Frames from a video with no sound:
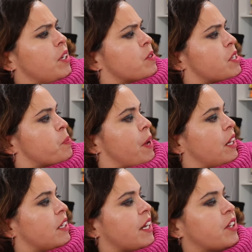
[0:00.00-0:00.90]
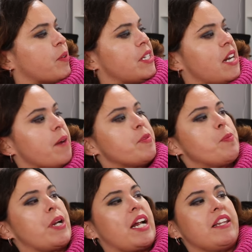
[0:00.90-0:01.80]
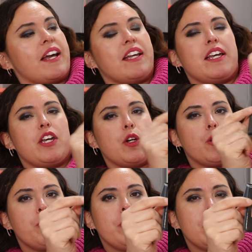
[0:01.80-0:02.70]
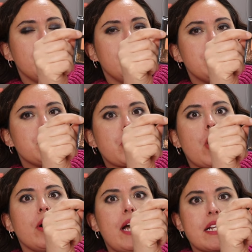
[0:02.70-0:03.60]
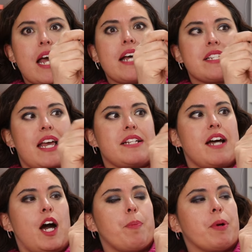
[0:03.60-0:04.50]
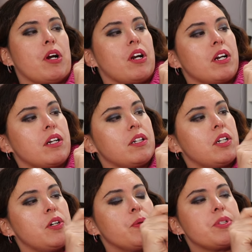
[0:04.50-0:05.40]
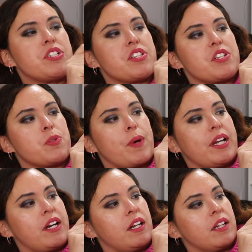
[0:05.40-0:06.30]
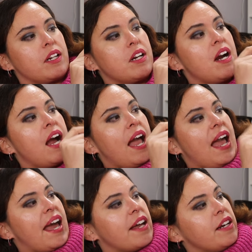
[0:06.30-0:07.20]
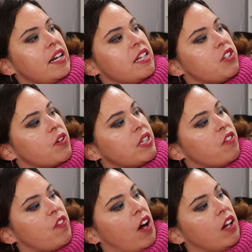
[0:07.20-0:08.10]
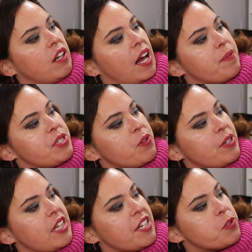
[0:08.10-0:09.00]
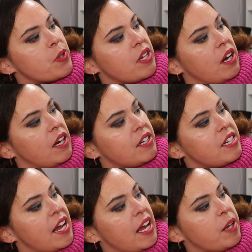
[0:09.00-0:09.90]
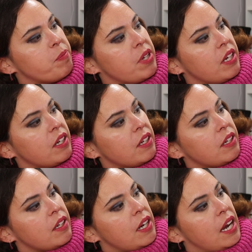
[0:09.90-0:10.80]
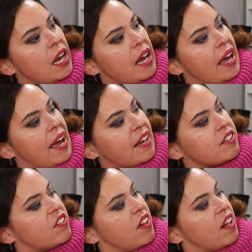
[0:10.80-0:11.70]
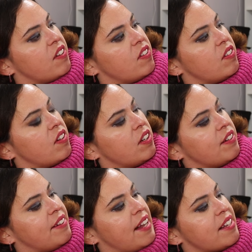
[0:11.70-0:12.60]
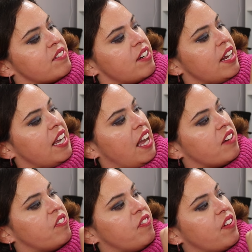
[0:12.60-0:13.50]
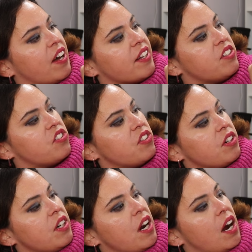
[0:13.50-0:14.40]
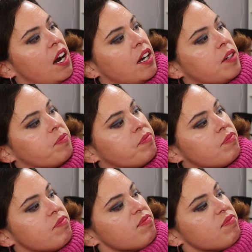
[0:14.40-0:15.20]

used this palette like three times, but I like Cube to go eh, as a topper, which is this white color. And, and during the fall, I was doing things with Untamed, Axis, Destiny, and Fudge. Um,